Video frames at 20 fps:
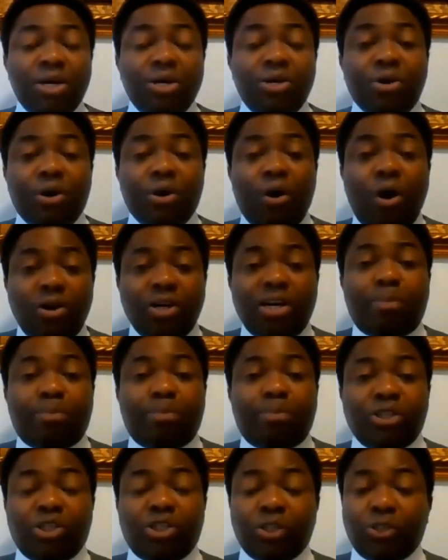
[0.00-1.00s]
You're under
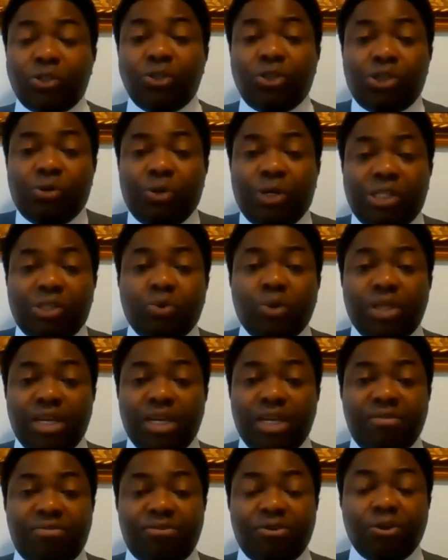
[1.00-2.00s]
pressure to do it
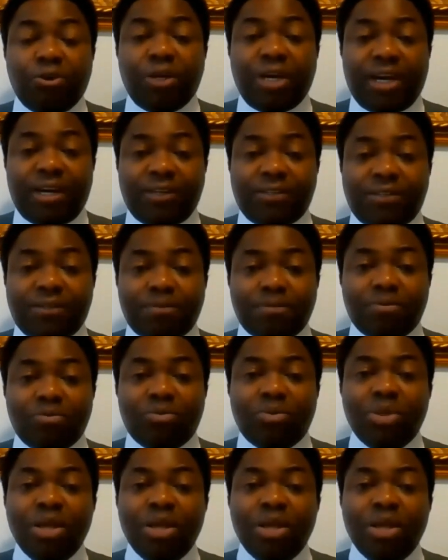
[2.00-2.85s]
within a few years.